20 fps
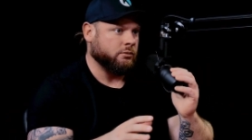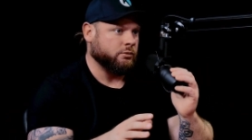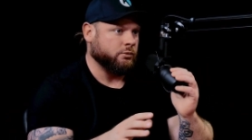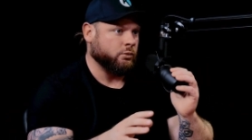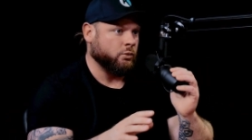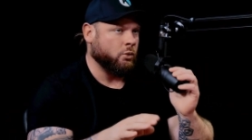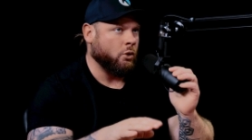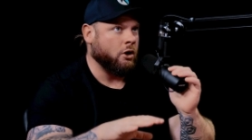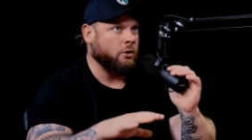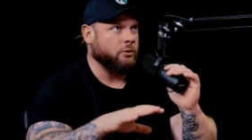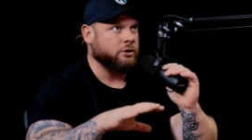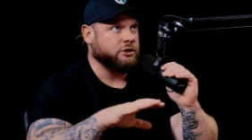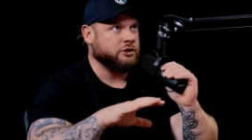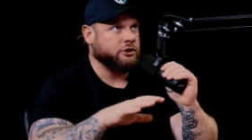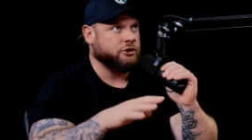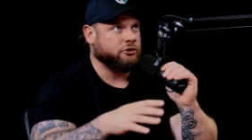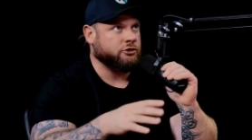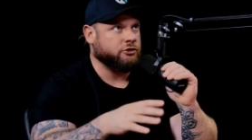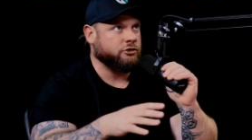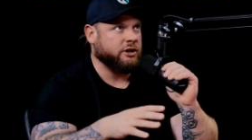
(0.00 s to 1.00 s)
what was
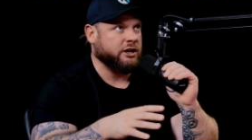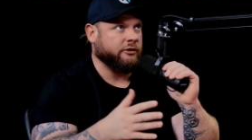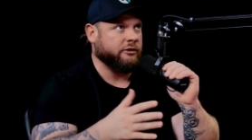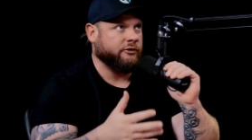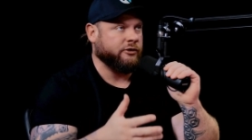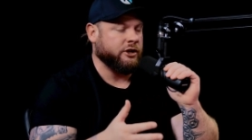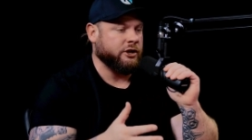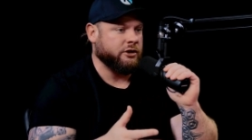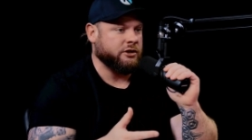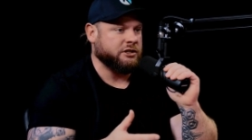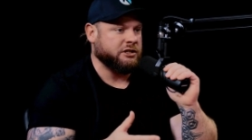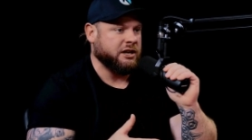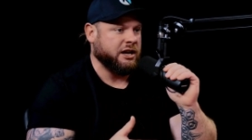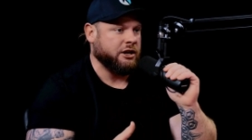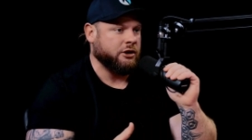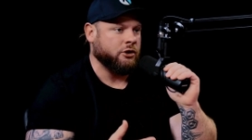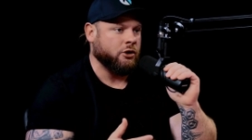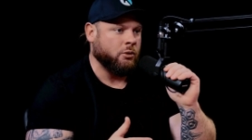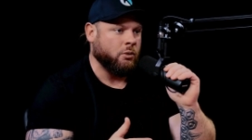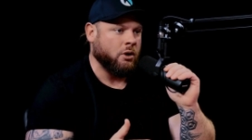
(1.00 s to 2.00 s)
the trigger for you to say, you
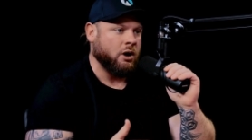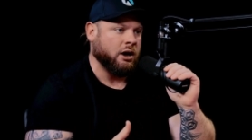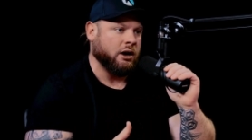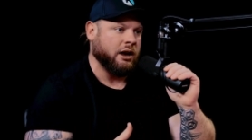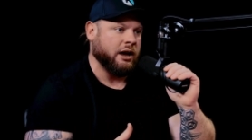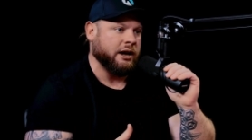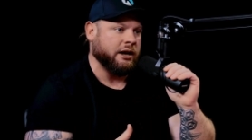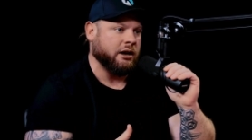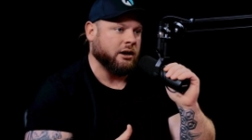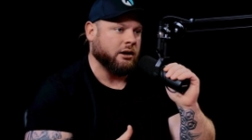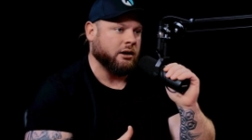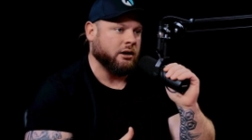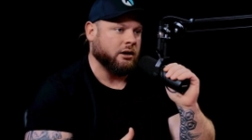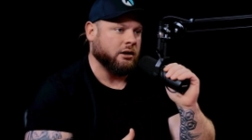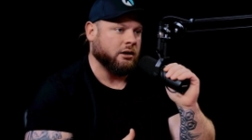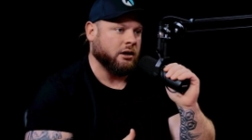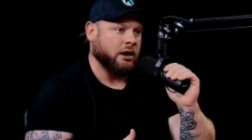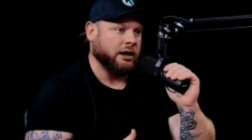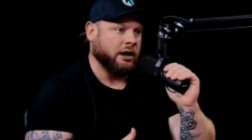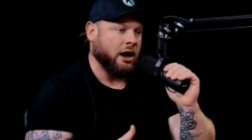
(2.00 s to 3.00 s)
know what, like
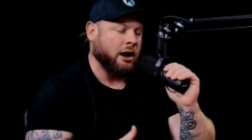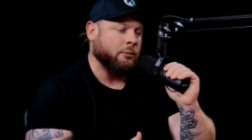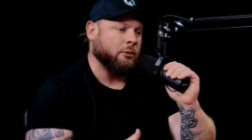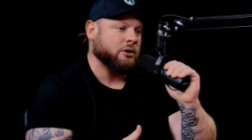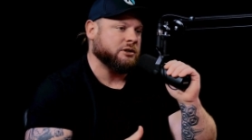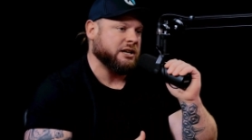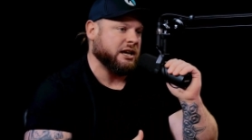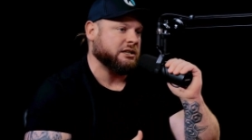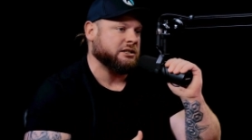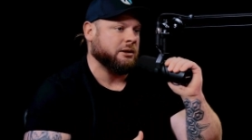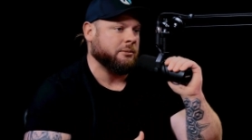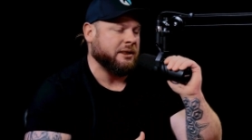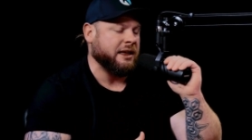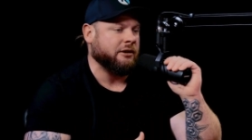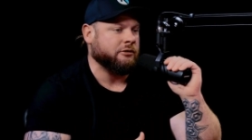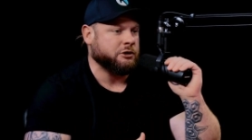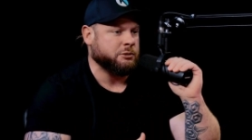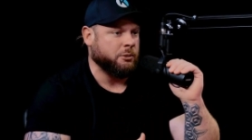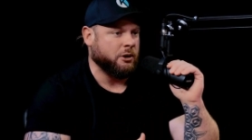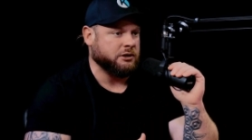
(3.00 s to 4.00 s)
like I'm gonna take some of that
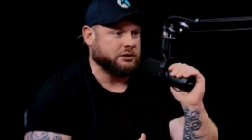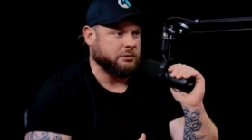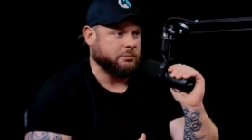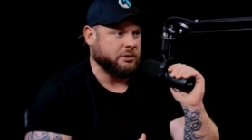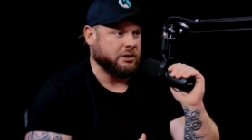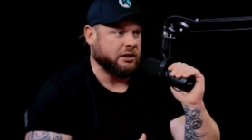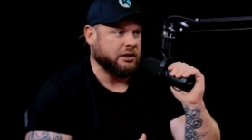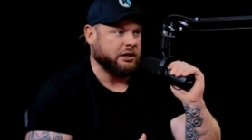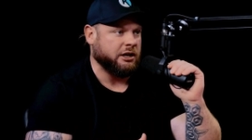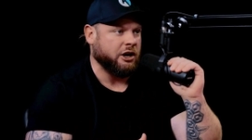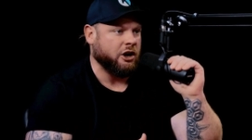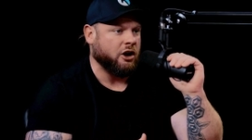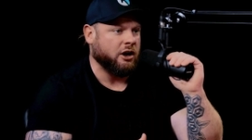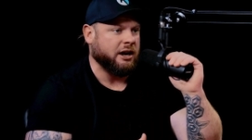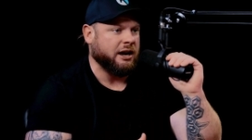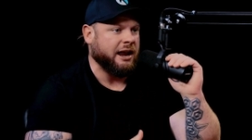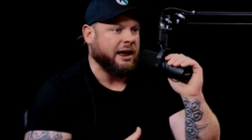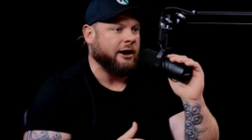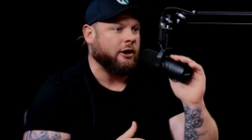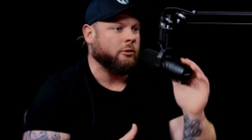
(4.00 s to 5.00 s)
responsibility on
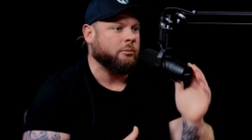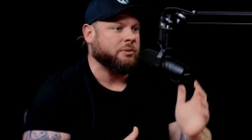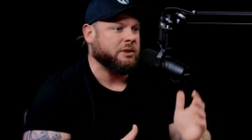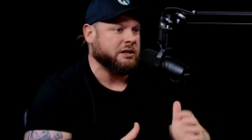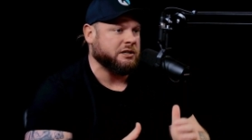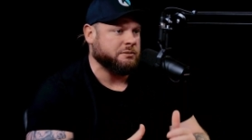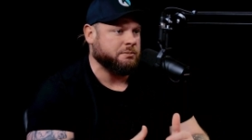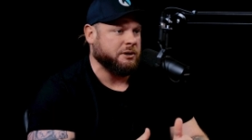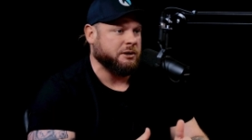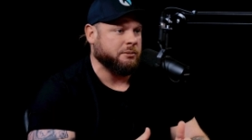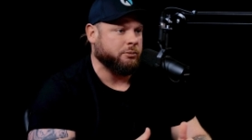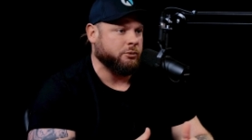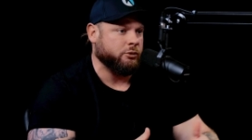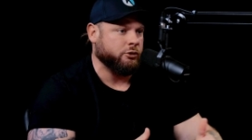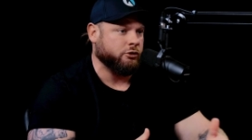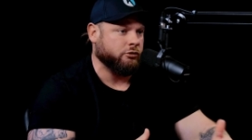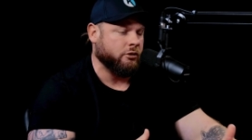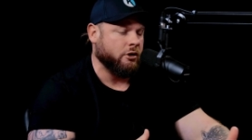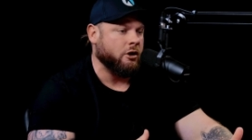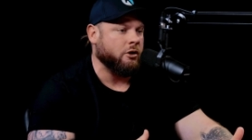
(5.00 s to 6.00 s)
and help these people
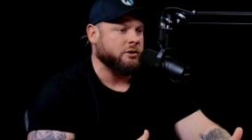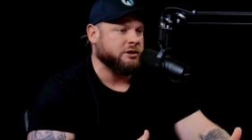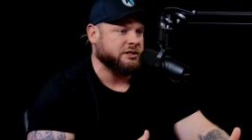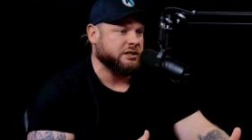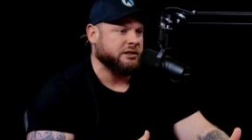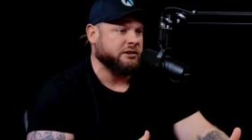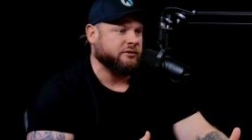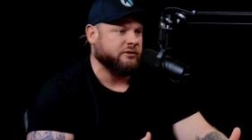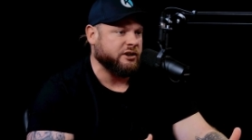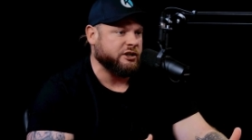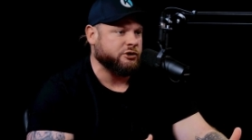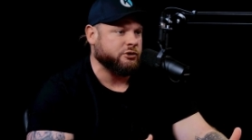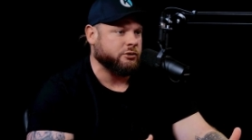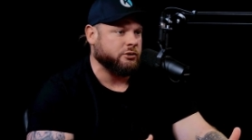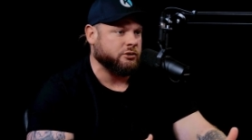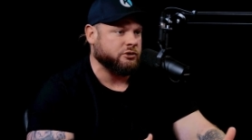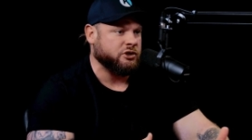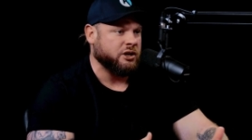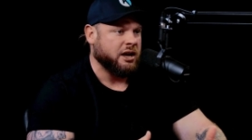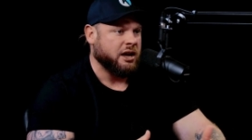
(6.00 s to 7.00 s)
grow as
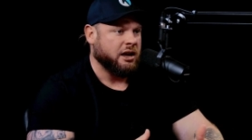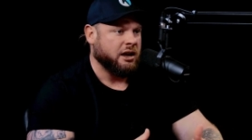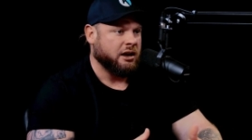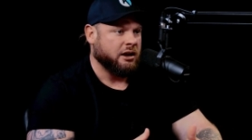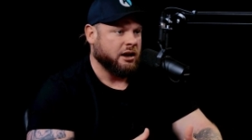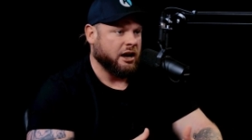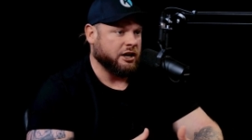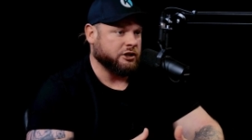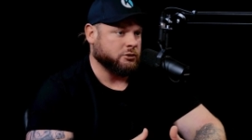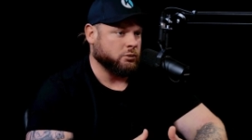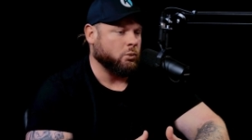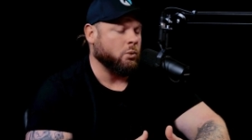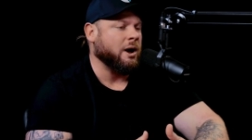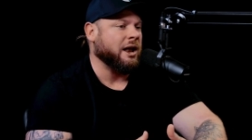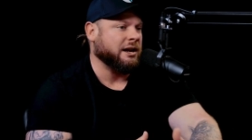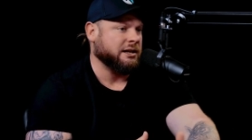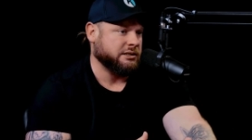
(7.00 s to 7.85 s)
individuals as well as